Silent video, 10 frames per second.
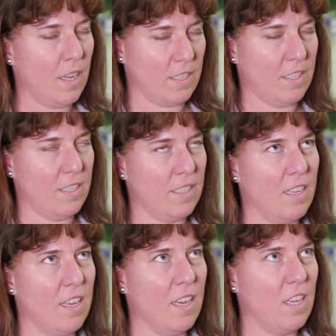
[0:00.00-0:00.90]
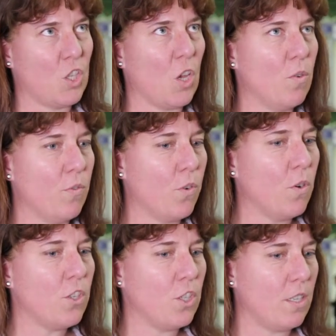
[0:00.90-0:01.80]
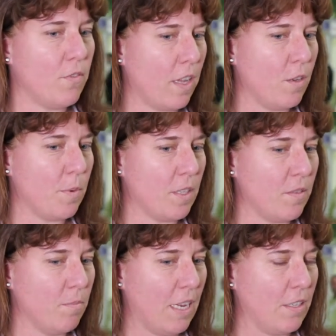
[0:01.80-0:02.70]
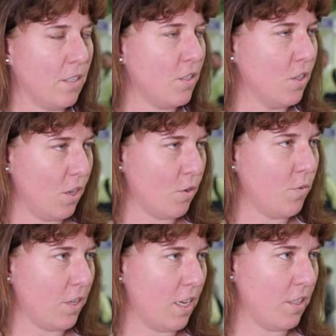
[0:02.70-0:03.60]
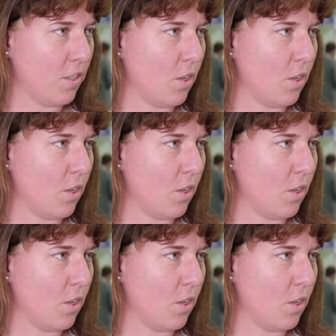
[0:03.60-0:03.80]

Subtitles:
Yes. So 4G development is not over yet.